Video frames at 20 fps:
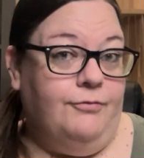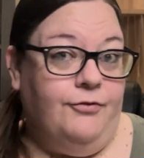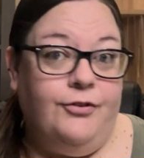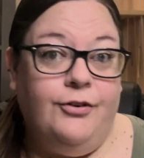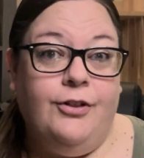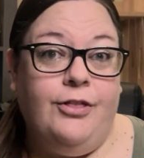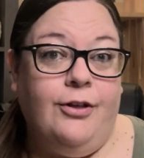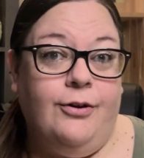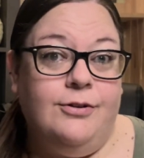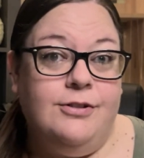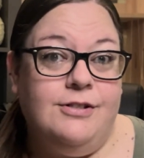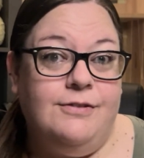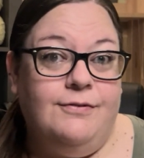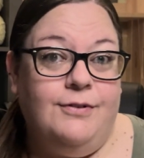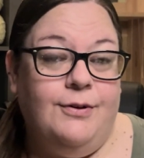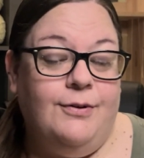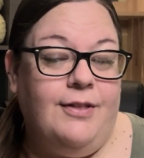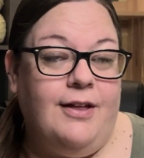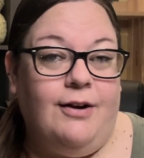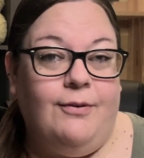For those of
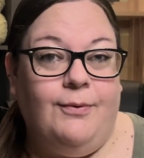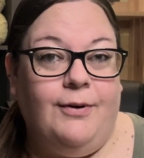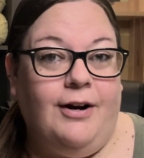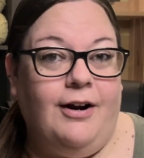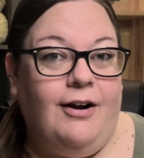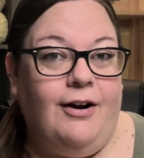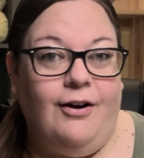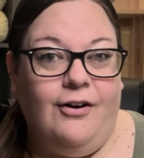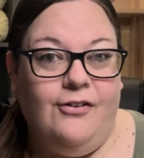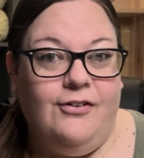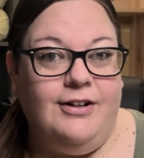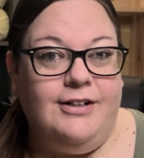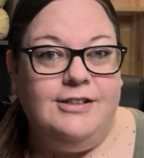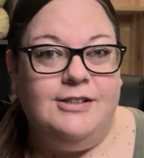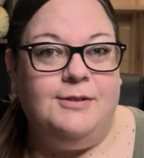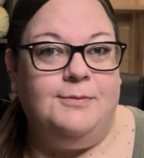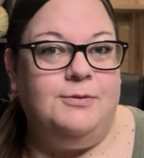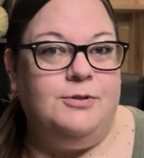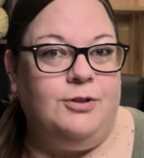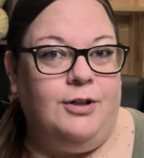you that were already
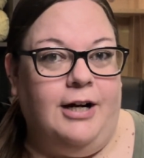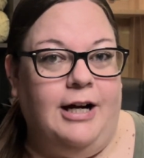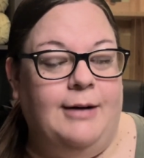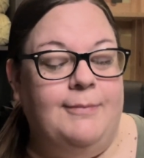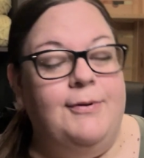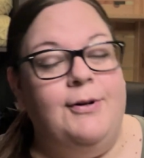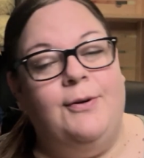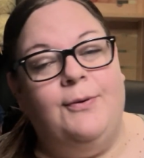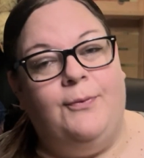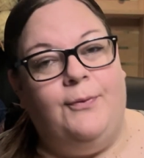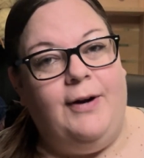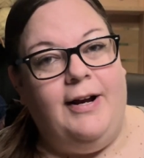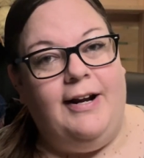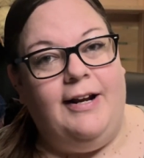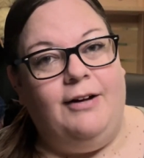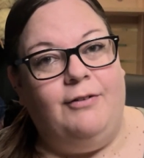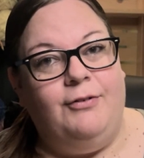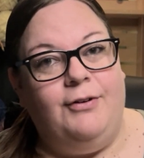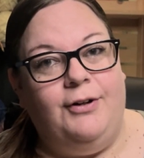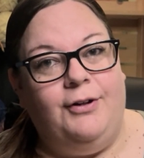subscribed and
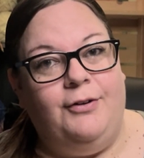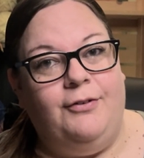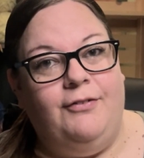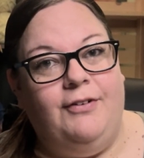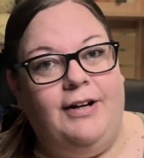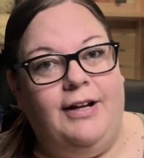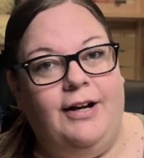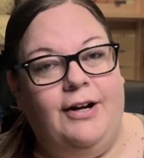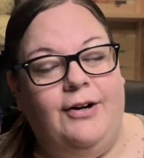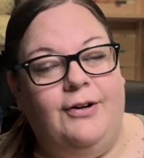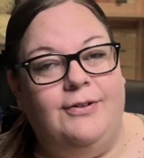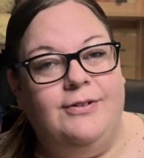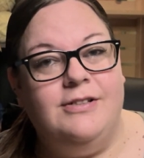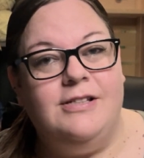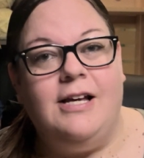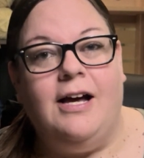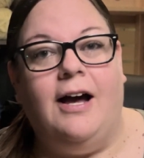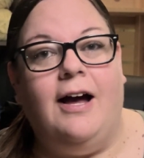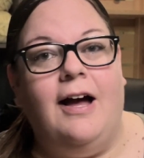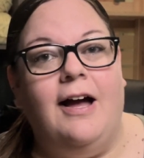waiting for new videos,
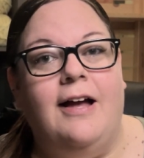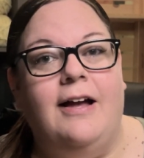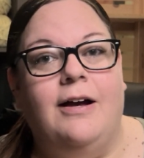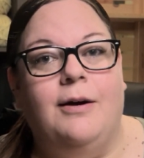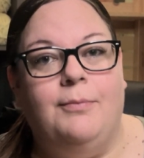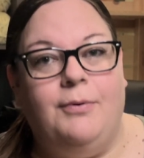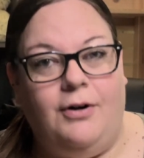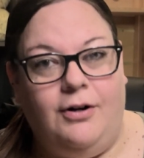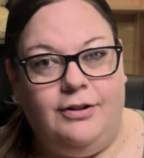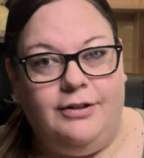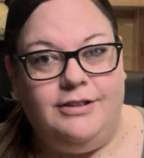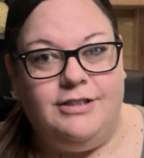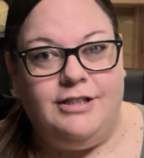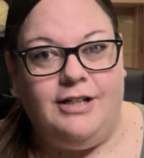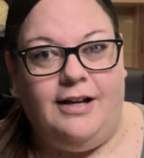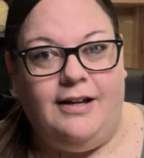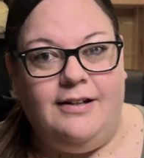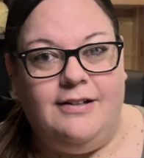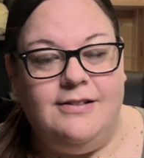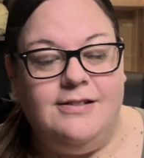I
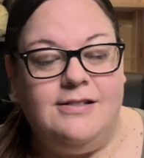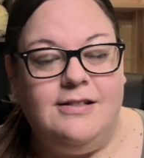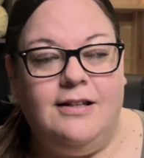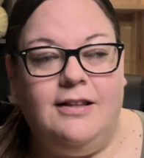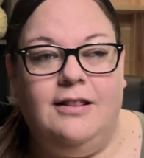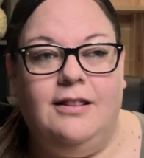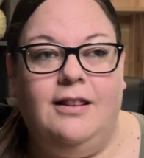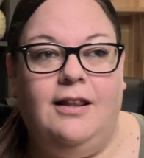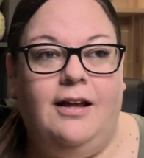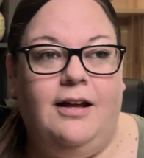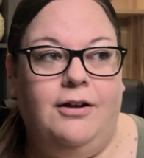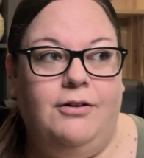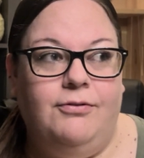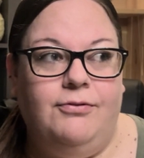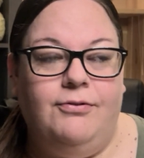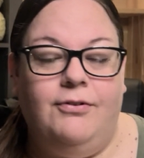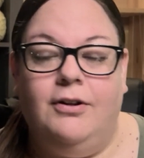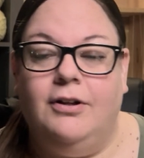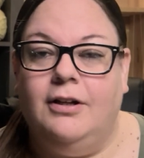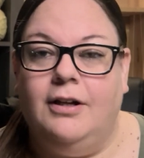apologize. Life
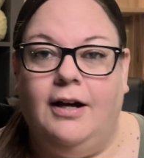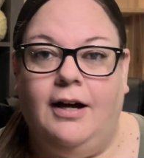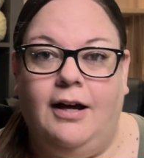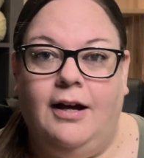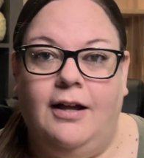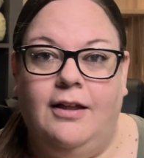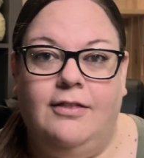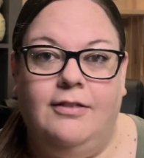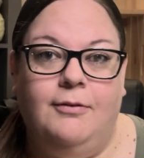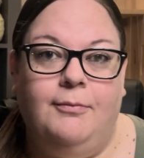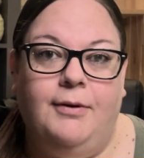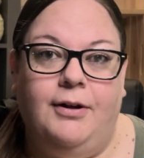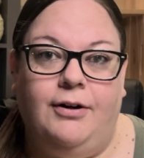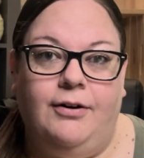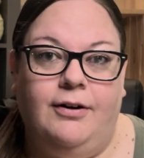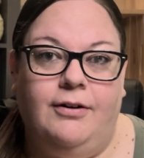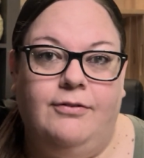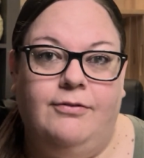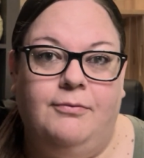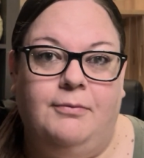got the
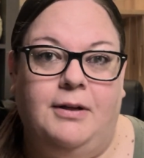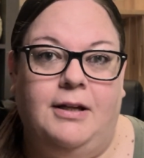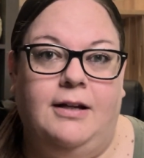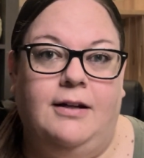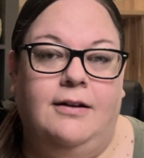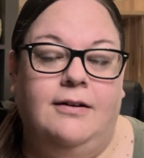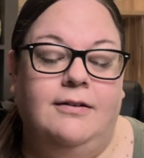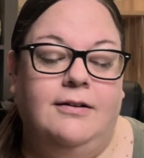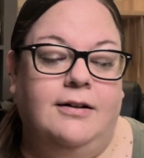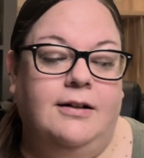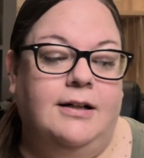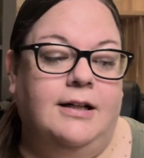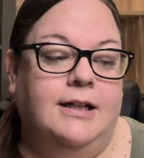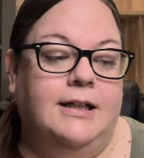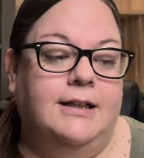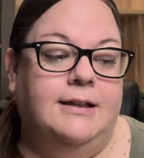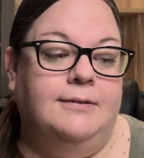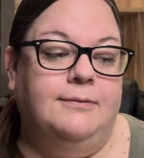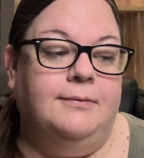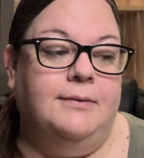better of me.
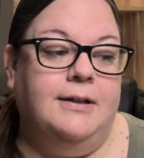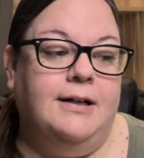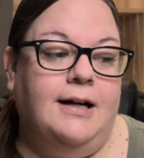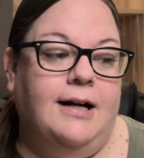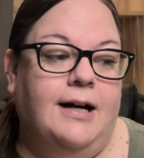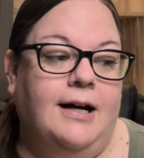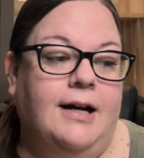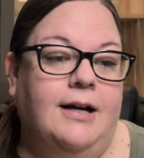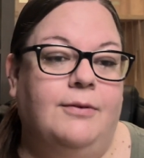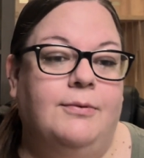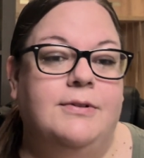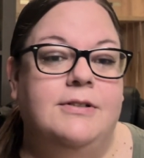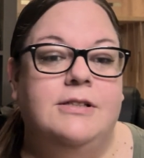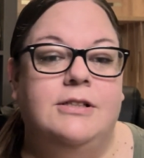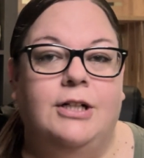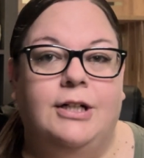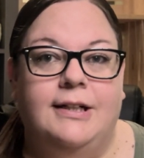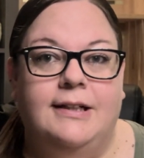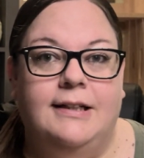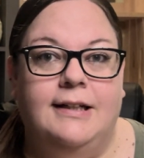I was
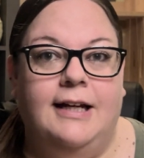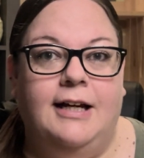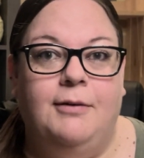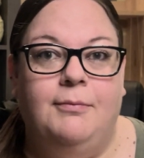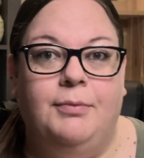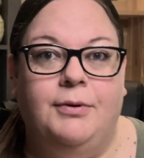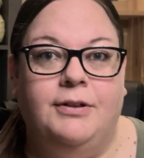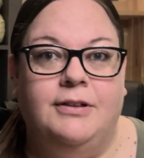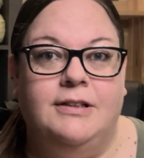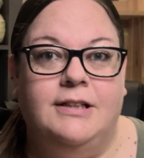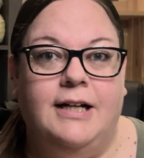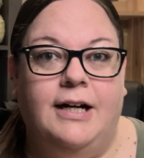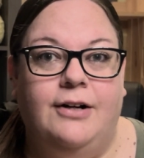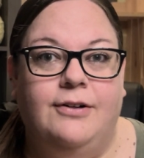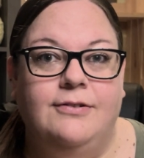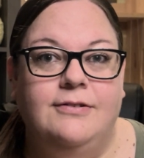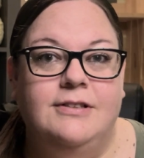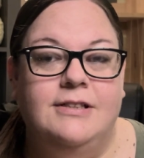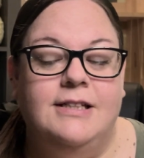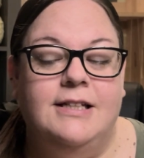starting to get burnt
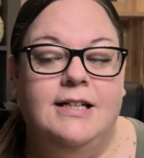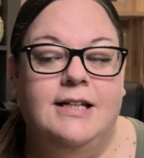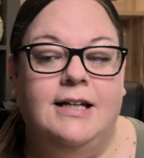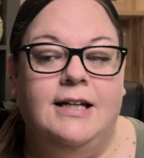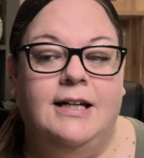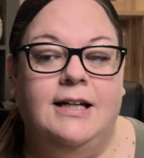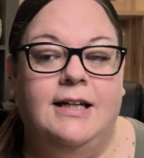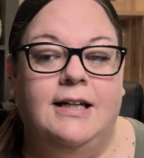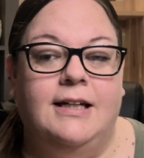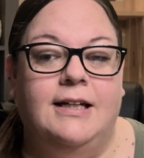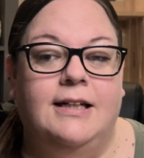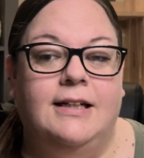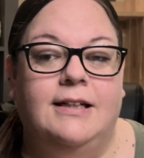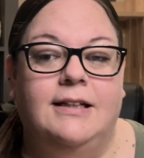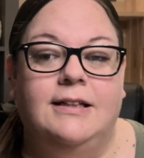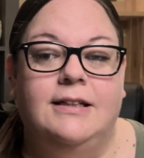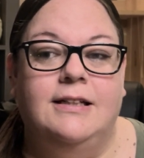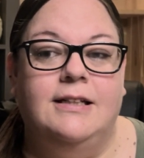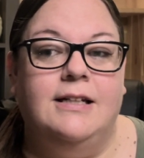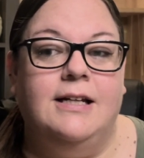out
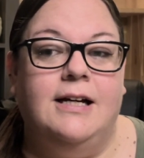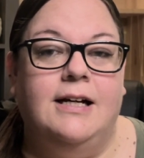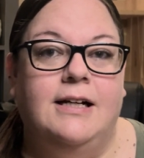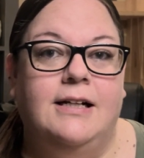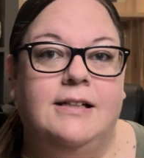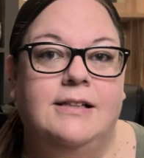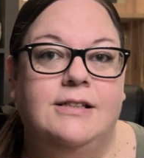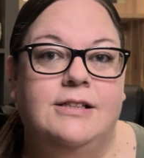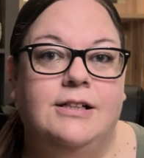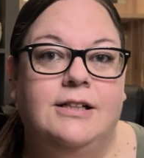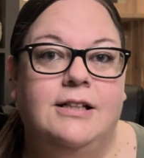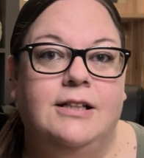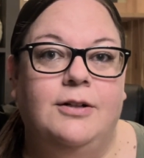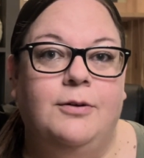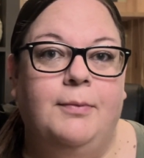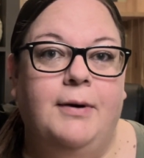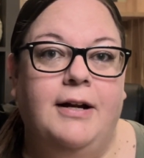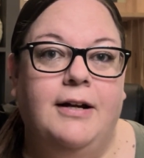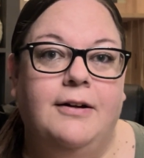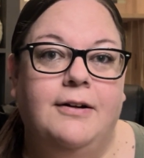and I took a little
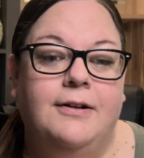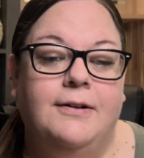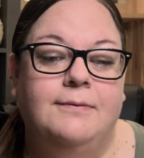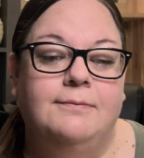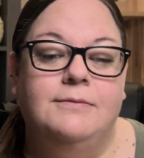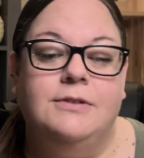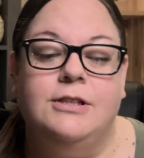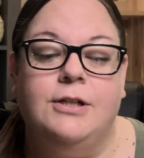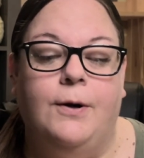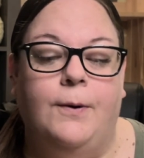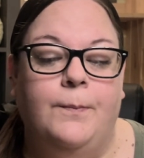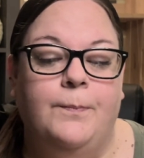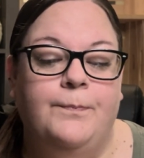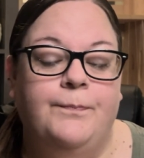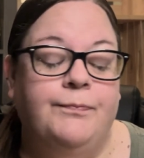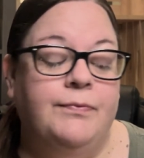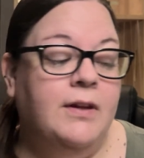break. So,